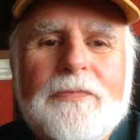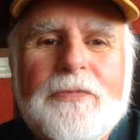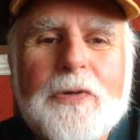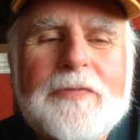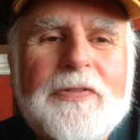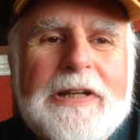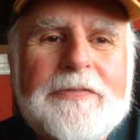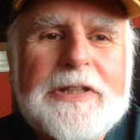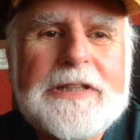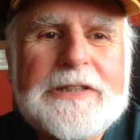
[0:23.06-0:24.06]

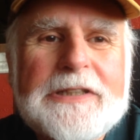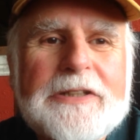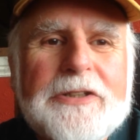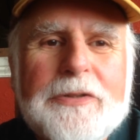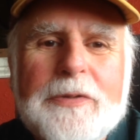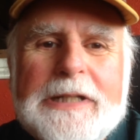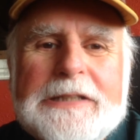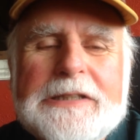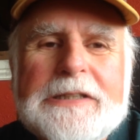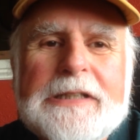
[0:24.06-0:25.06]
45 years in the
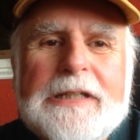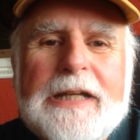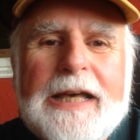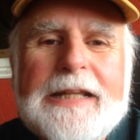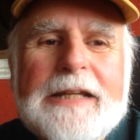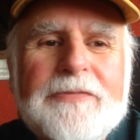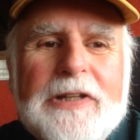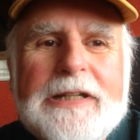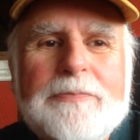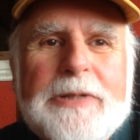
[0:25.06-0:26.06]
US, and I
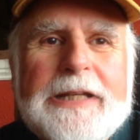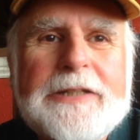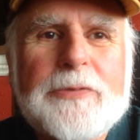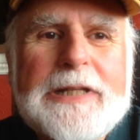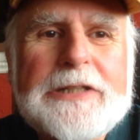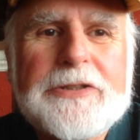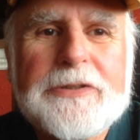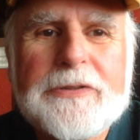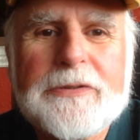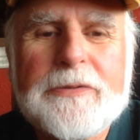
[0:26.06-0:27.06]
fly a
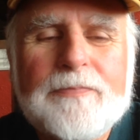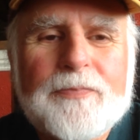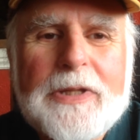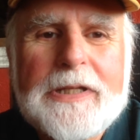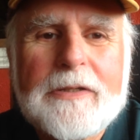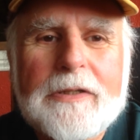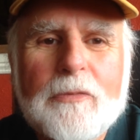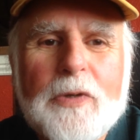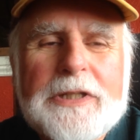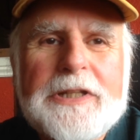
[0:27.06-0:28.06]

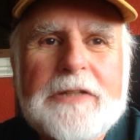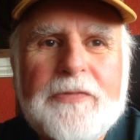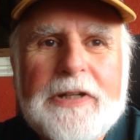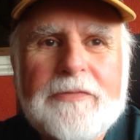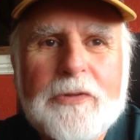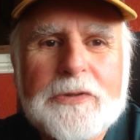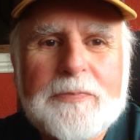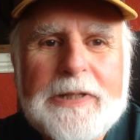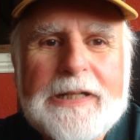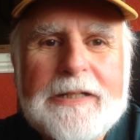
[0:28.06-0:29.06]
PA-22, 135
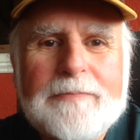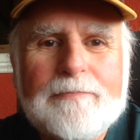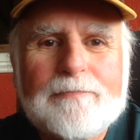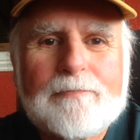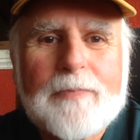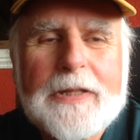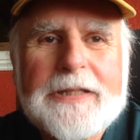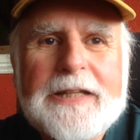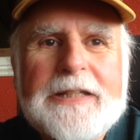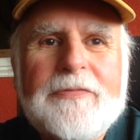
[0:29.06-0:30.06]
horsepower,
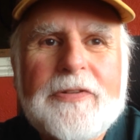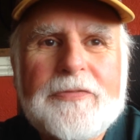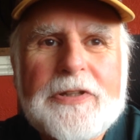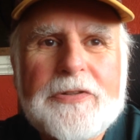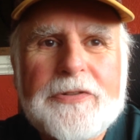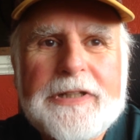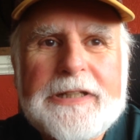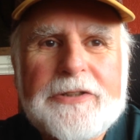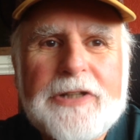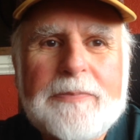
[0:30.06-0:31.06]
1953
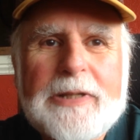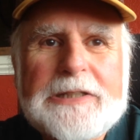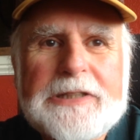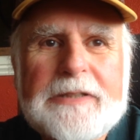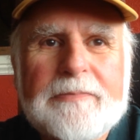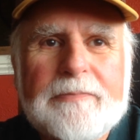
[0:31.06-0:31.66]
Tri-Pacer.